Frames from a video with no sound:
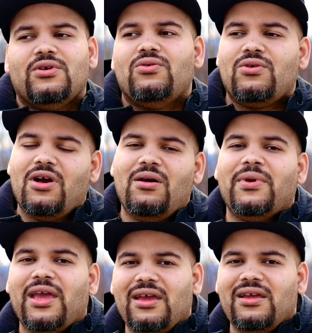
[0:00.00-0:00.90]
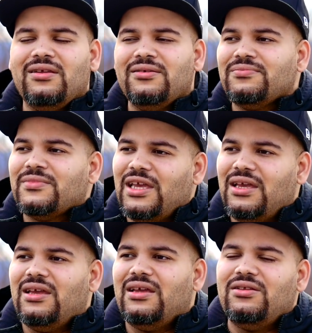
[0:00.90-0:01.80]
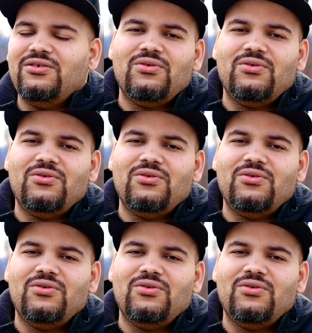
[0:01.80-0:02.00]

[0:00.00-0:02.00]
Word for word: who come in and